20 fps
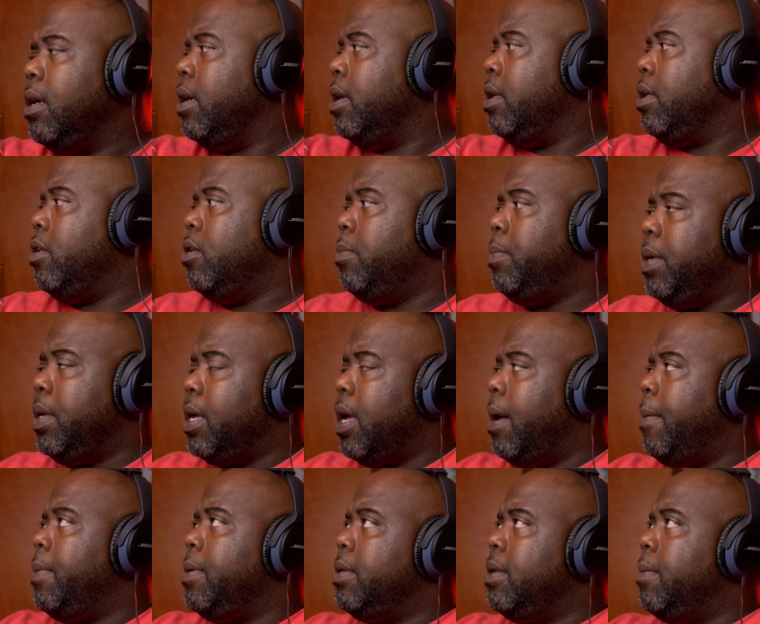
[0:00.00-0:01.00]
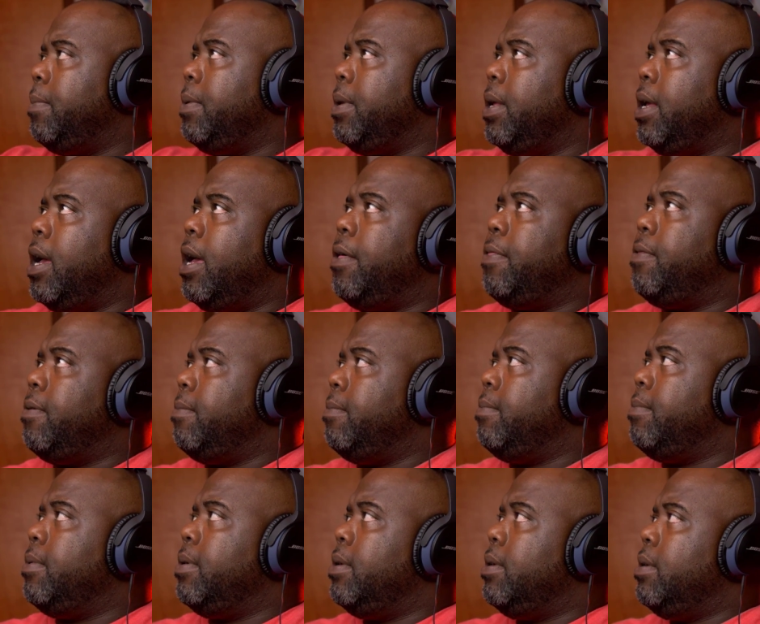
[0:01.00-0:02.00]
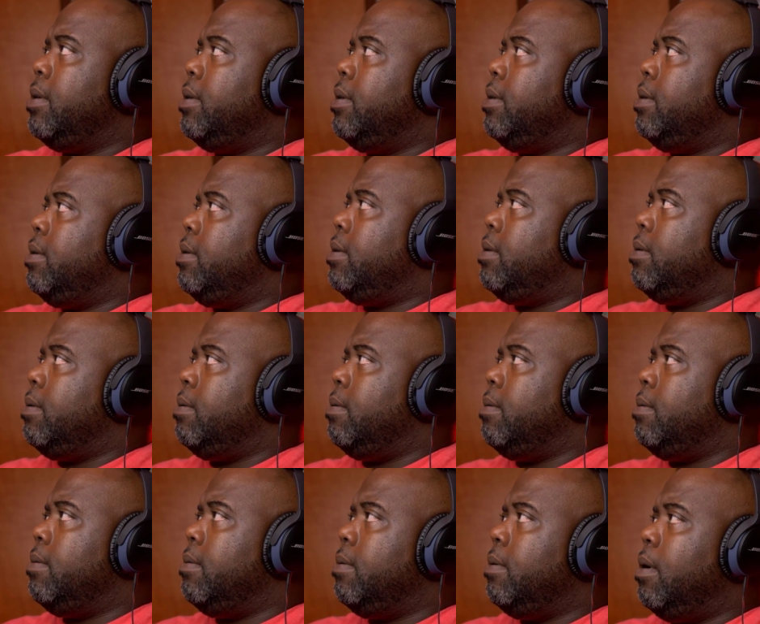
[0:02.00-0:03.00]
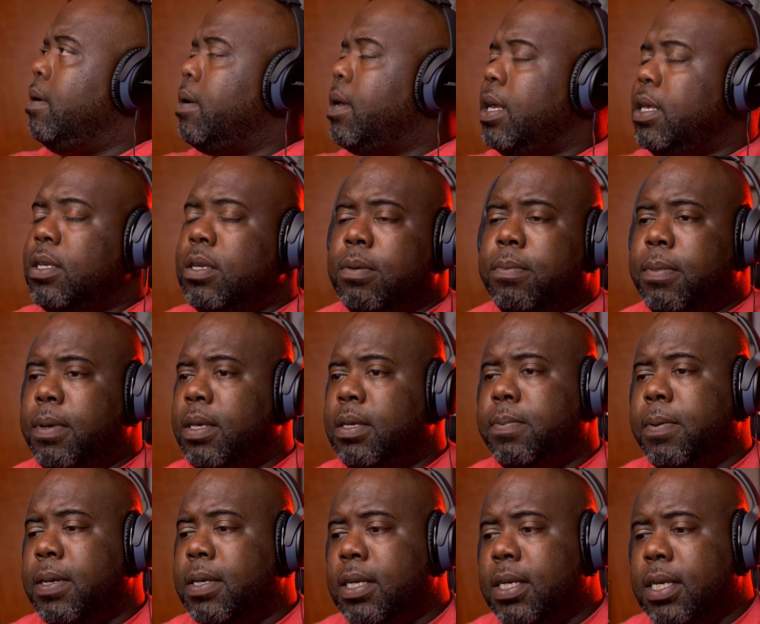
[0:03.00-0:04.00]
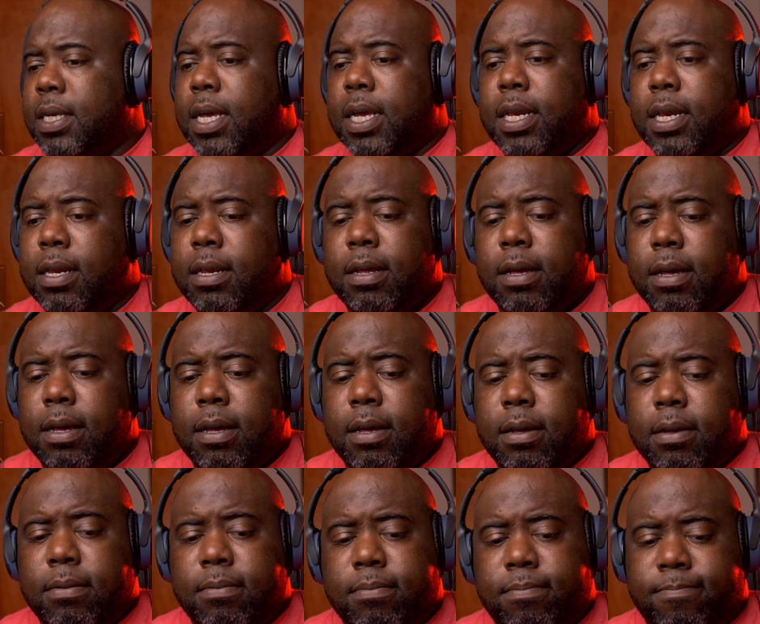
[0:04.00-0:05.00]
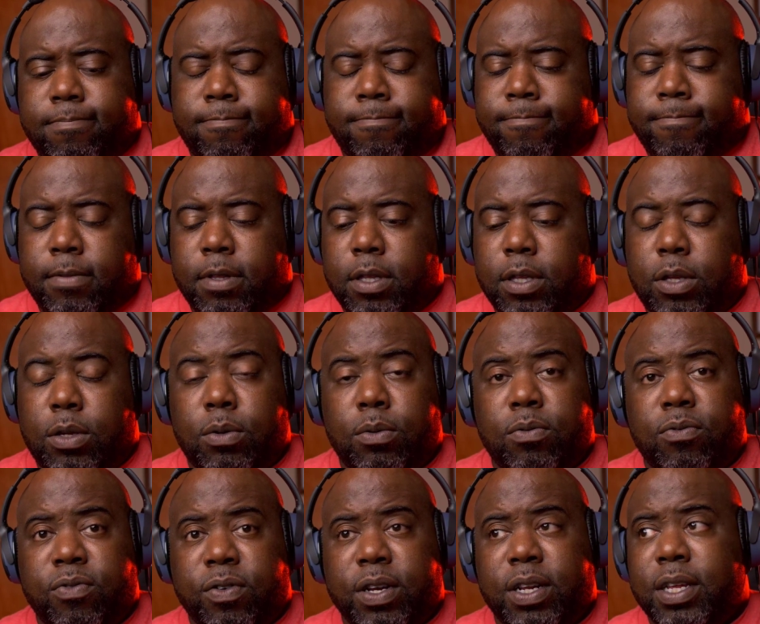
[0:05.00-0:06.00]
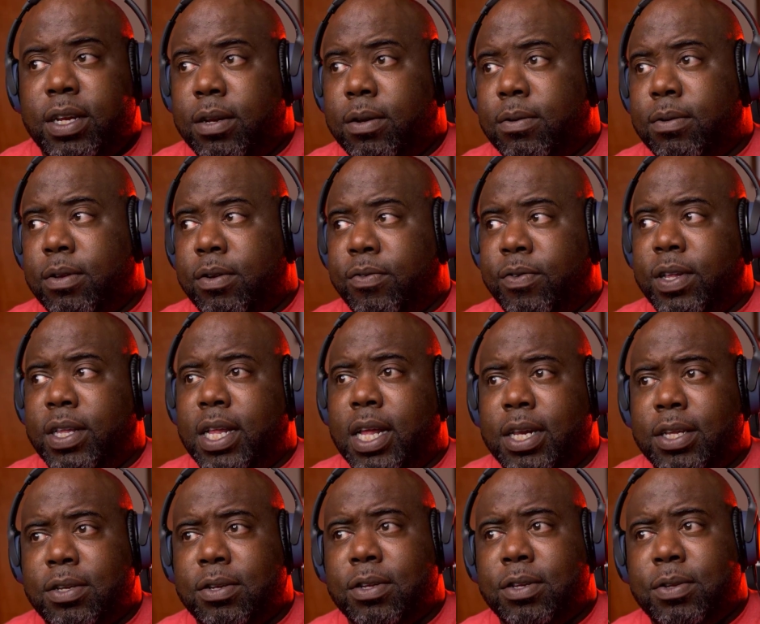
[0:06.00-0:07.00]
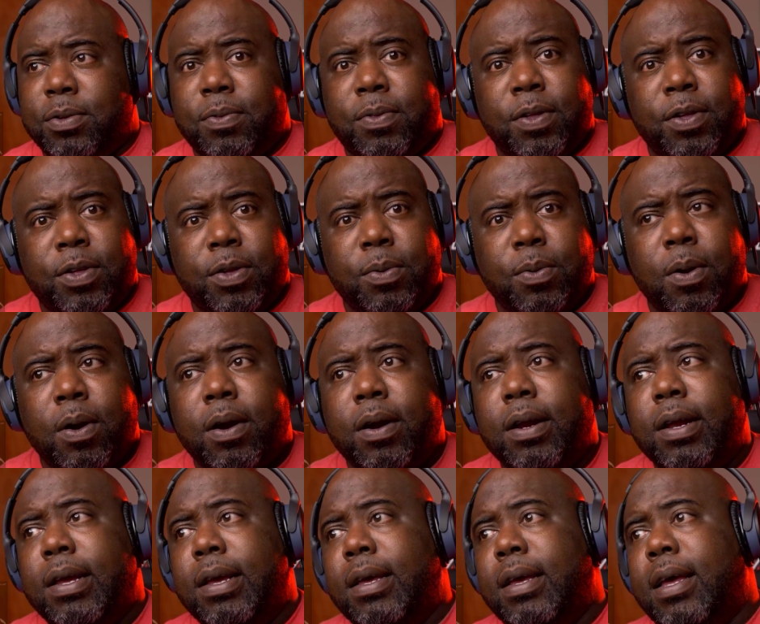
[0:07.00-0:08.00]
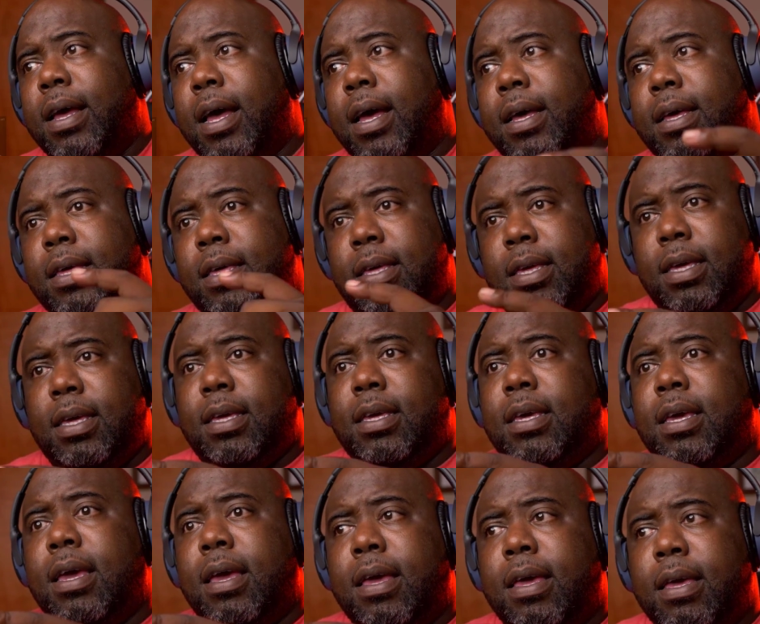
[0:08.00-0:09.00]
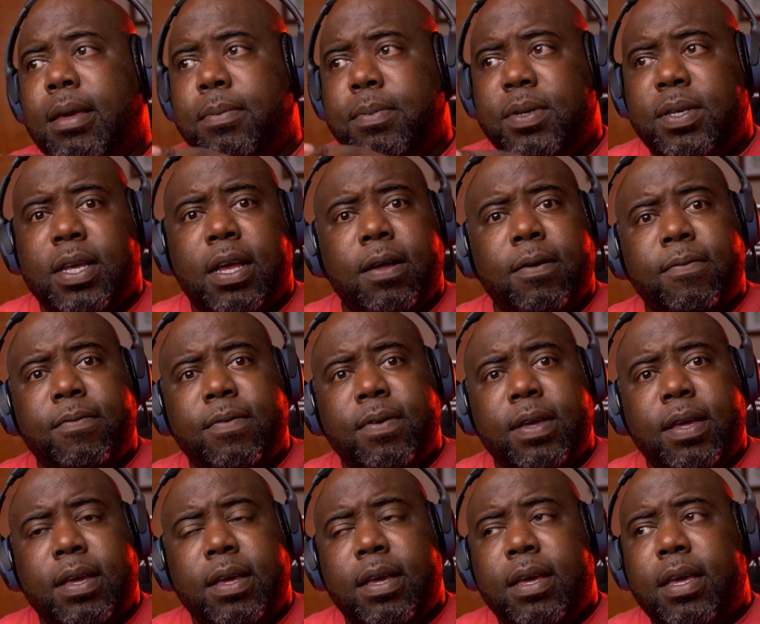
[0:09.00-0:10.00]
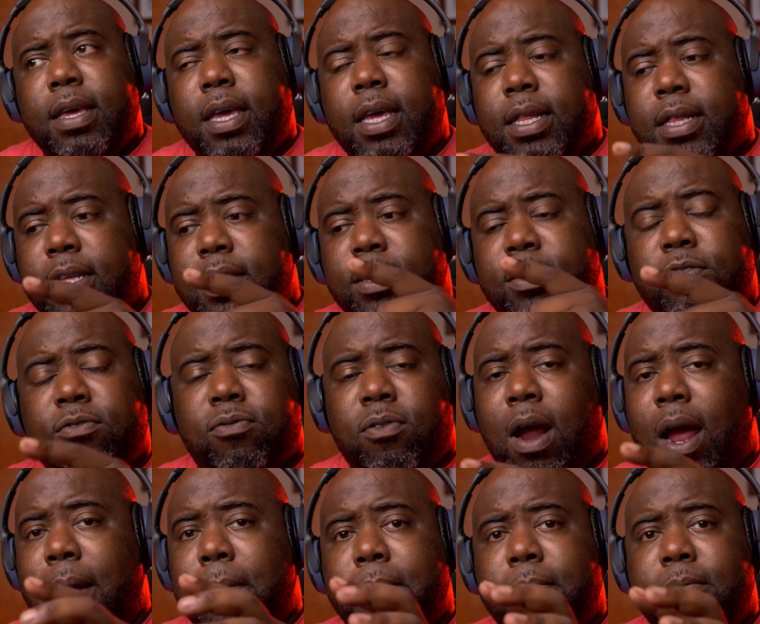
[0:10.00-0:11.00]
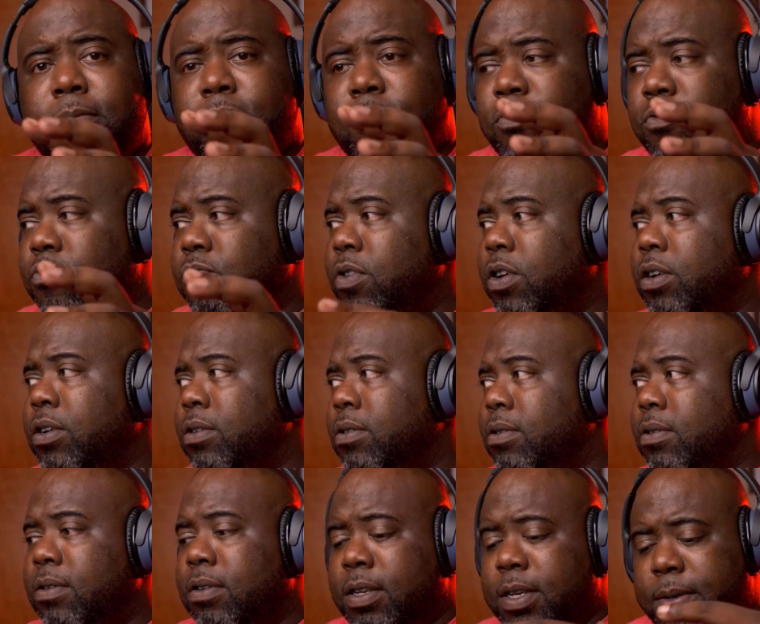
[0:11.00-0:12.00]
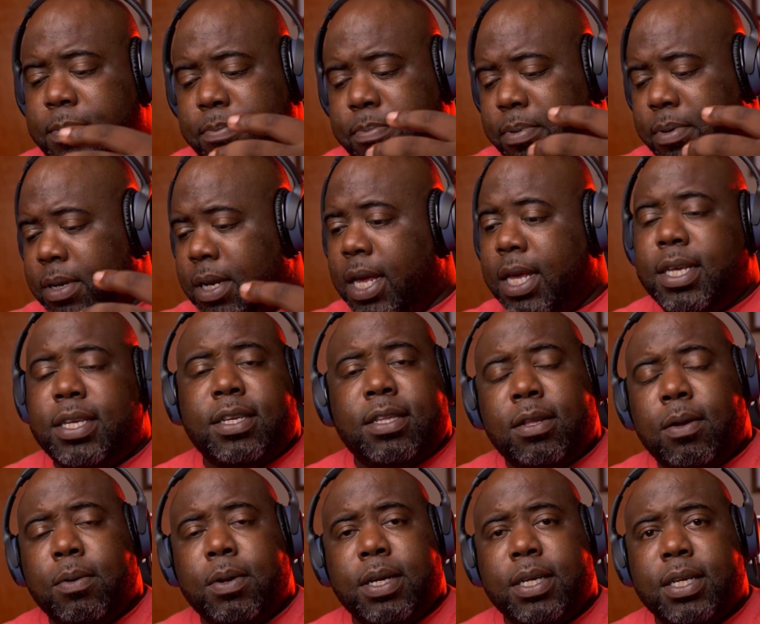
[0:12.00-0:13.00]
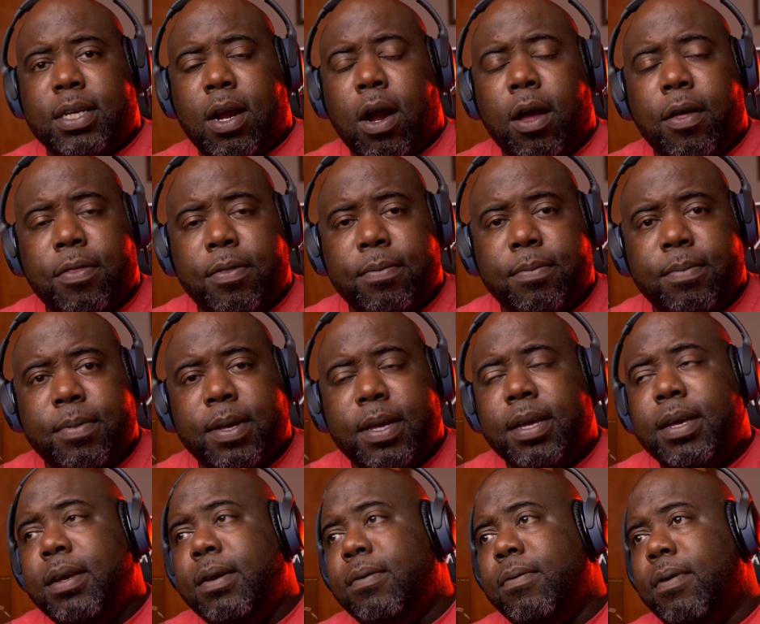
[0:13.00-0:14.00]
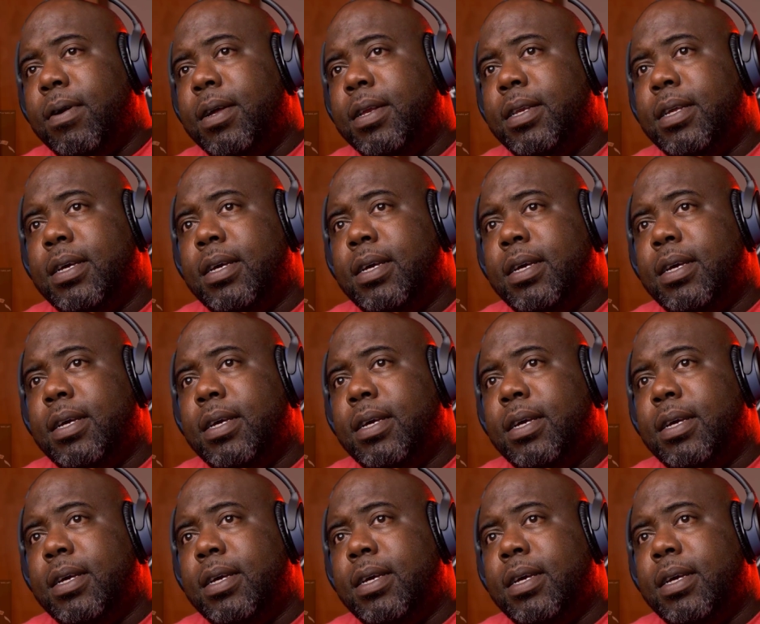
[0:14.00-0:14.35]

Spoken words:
You'll be gobbled up in Gotham. So, okay, so he's basically saying you're really not as good as you think you are. He himself, in this crime-riddled place known as Gotham, right?